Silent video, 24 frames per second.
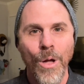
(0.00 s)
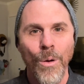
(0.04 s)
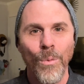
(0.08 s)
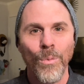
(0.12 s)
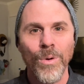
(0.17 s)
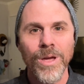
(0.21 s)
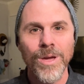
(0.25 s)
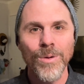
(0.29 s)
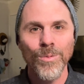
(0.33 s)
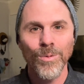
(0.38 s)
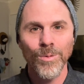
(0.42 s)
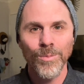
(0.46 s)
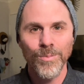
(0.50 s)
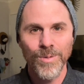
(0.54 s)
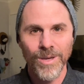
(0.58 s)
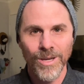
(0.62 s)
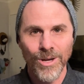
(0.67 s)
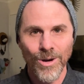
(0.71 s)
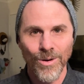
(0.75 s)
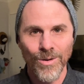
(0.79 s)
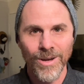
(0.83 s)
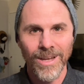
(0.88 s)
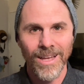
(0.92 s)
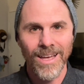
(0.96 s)
We will be
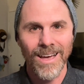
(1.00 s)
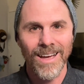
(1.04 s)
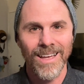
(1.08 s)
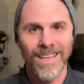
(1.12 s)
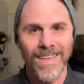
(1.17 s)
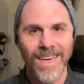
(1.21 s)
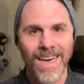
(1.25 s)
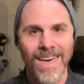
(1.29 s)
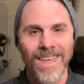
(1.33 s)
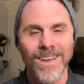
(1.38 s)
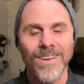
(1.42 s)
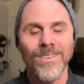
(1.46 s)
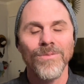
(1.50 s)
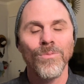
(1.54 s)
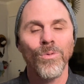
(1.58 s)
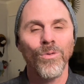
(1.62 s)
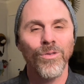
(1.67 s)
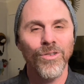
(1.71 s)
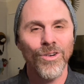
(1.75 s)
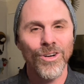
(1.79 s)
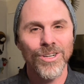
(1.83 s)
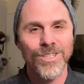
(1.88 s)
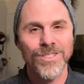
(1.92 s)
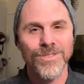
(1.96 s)
going again
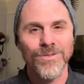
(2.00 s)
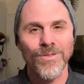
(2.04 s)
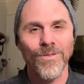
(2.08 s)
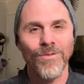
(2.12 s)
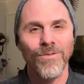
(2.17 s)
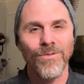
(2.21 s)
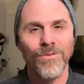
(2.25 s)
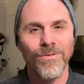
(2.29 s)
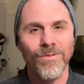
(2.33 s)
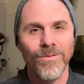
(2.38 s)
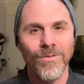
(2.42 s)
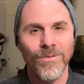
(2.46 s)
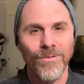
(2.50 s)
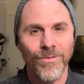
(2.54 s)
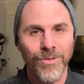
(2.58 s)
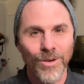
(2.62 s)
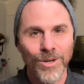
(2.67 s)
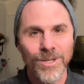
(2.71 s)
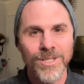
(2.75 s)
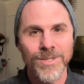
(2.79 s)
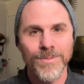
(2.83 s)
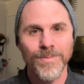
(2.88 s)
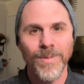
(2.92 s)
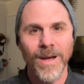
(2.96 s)

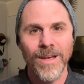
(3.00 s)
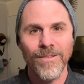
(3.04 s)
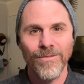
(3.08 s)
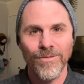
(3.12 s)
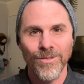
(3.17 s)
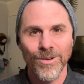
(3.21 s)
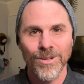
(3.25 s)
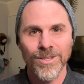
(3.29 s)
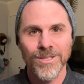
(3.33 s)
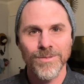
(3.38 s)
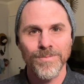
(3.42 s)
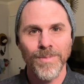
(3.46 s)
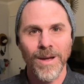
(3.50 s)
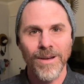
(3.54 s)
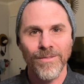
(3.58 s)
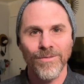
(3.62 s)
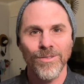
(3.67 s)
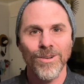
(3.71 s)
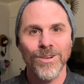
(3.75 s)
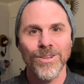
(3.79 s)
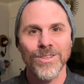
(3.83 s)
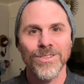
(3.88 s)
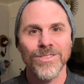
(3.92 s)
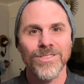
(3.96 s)
verse by
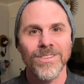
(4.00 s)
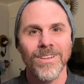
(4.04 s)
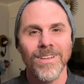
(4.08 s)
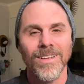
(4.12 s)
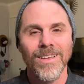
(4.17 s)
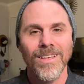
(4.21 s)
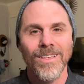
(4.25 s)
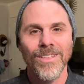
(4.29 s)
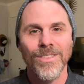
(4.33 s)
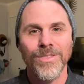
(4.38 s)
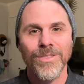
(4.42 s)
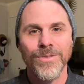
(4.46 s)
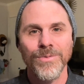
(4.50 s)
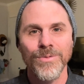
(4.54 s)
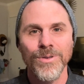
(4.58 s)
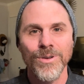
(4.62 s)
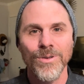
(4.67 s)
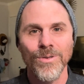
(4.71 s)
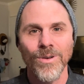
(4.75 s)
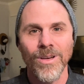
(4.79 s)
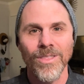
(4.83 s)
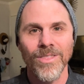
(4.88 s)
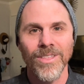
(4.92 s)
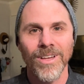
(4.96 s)
verse
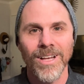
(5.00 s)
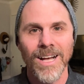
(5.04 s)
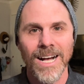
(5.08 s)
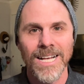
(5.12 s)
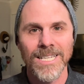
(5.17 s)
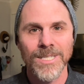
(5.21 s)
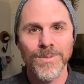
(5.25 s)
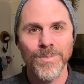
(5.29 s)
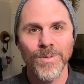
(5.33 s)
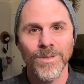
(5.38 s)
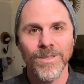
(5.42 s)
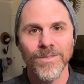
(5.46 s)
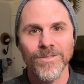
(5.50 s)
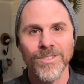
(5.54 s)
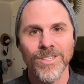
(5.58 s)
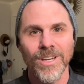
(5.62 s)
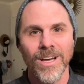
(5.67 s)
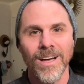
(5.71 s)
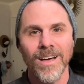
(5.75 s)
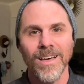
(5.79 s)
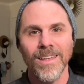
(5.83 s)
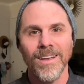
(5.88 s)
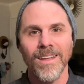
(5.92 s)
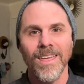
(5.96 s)
through the Gospel of
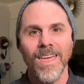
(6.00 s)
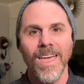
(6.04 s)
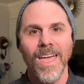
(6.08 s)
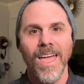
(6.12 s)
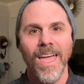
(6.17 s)
John